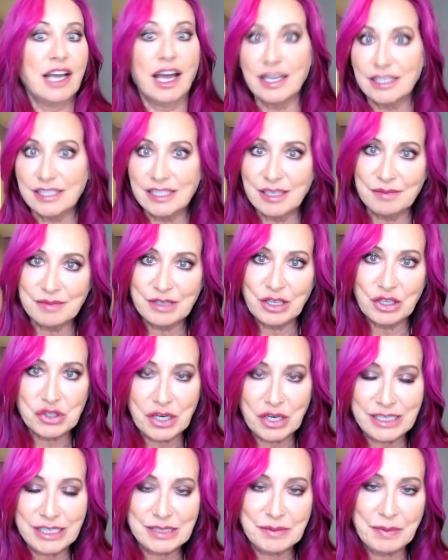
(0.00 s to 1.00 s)
got a stem cell
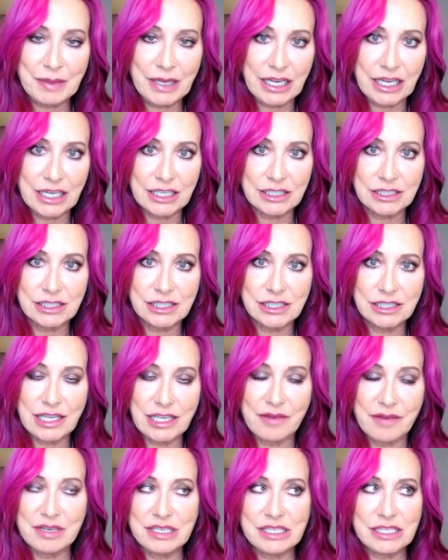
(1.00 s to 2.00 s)
transplant.
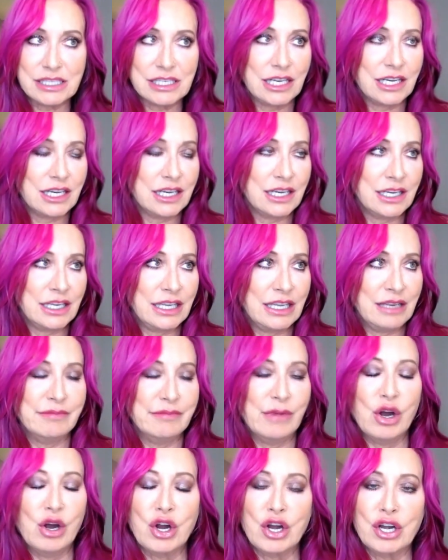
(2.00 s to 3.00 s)
That was in
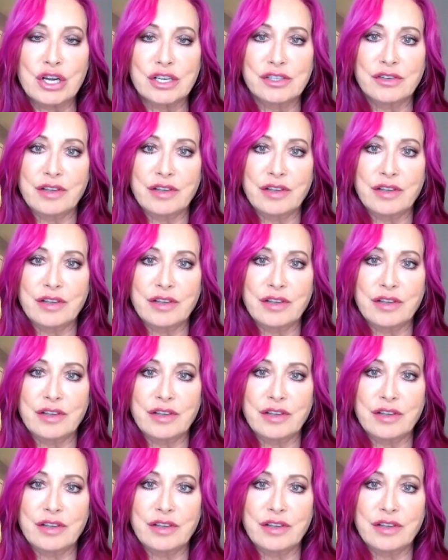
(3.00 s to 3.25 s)
March.